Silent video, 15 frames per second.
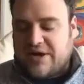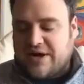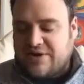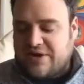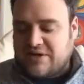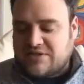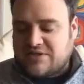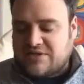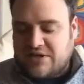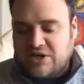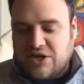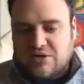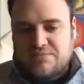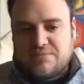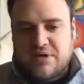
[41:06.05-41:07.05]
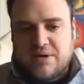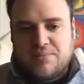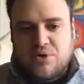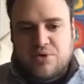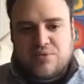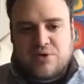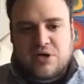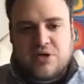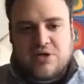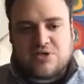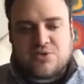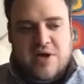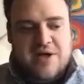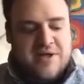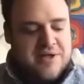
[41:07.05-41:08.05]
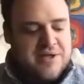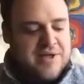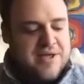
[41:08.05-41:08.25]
areas that, are more rural as well.